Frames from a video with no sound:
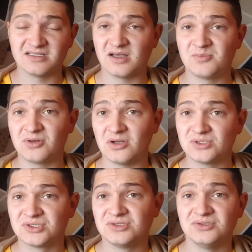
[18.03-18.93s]
the
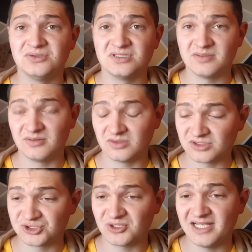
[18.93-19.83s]
approach to the
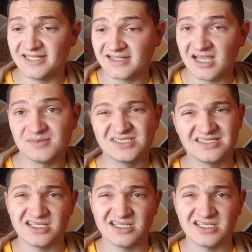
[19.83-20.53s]
Australian games,